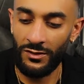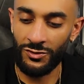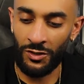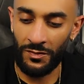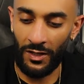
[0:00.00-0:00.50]

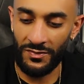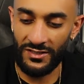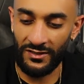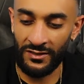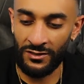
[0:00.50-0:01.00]
So I'm
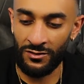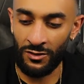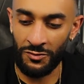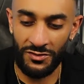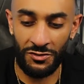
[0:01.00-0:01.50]
sticking to
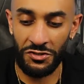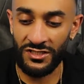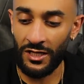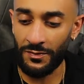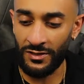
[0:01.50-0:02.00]
those. There's
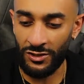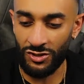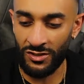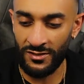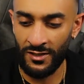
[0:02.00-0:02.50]
sub
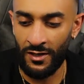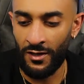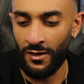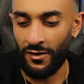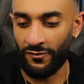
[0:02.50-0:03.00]
niches,
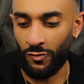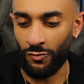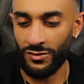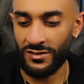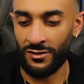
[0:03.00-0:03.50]
of
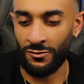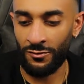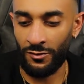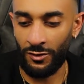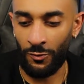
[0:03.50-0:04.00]
course, that
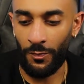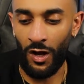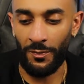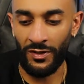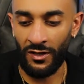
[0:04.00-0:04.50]
are
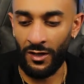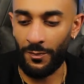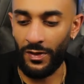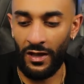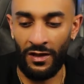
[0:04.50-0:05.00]
popping
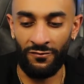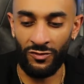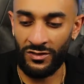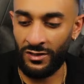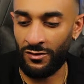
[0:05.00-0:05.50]
up
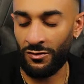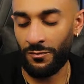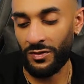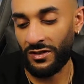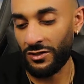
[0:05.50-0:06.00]
every
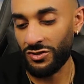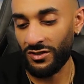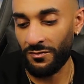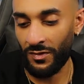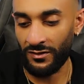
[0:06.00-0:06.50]
year,
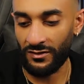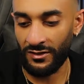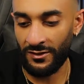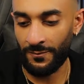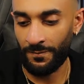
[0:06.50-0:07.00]
potentially
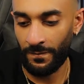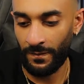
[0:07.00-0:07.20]
monthly.